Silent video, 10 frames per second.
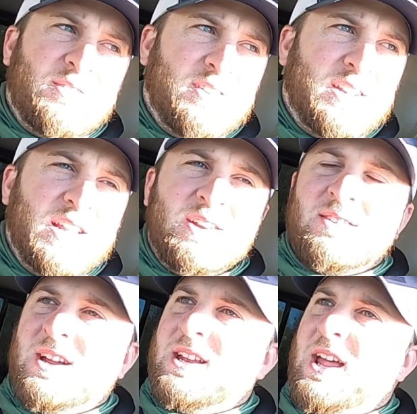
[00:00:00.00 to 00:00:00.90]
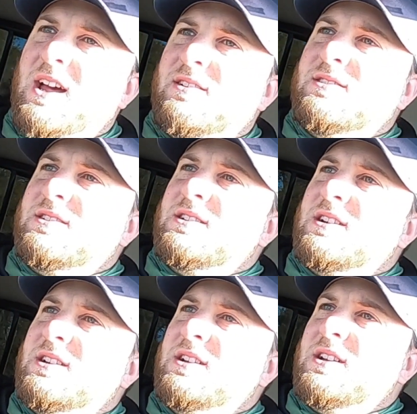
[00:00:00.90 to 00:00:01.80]
don't really need it right now.
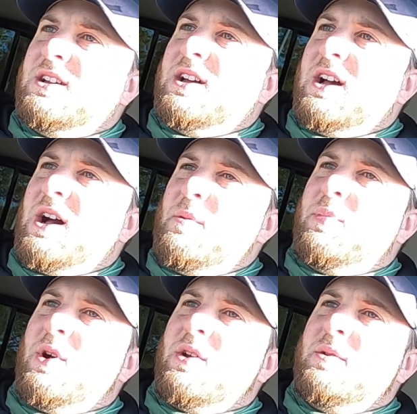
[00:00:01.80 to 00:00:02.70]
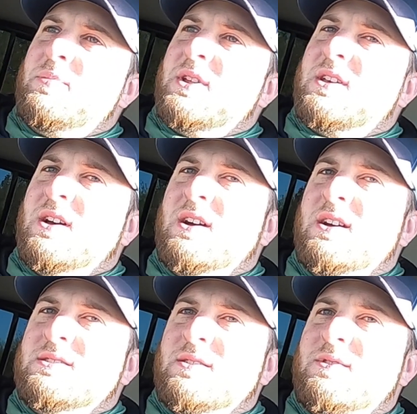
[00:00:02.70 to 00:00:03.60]
I bought it
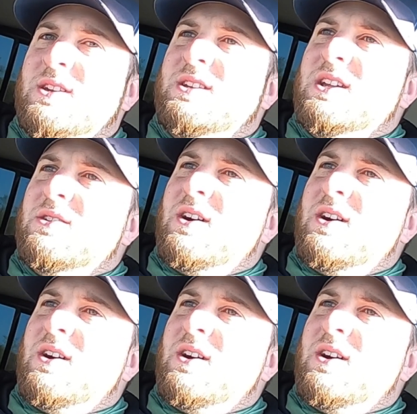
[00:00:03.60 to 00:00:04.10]
because of the deal